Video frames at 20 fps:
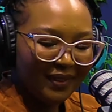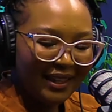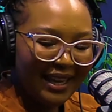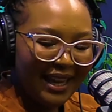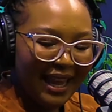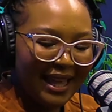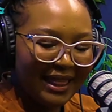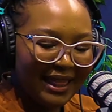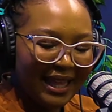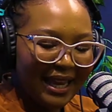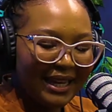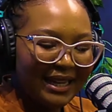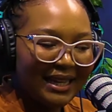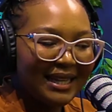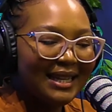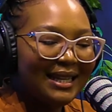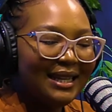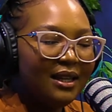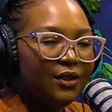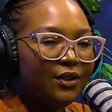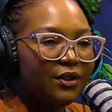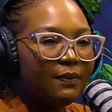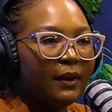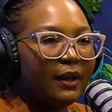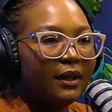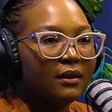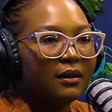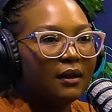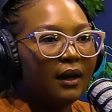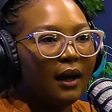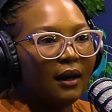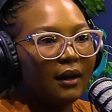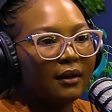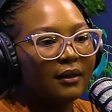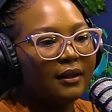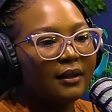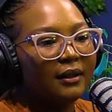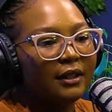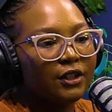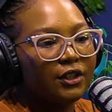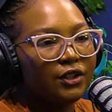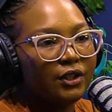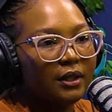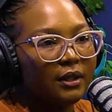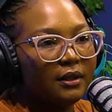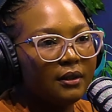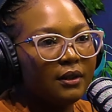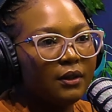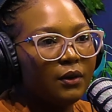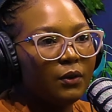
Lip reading: And then each mental health condition,